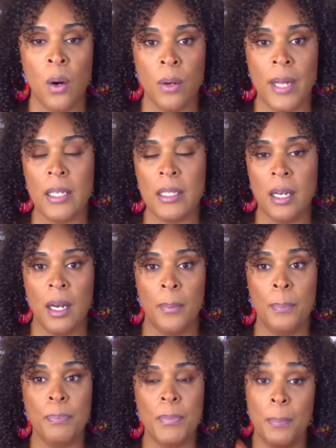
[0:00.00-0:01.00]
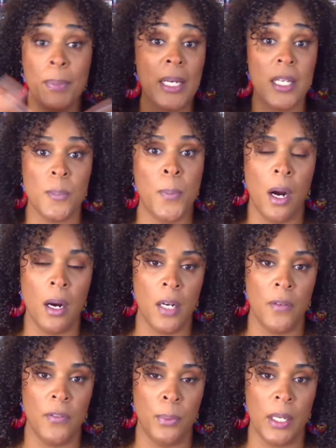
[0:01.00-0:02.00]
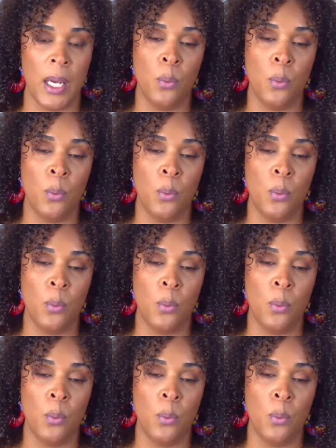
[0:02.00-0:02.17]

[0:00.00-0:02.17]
or that is the biggest part of your book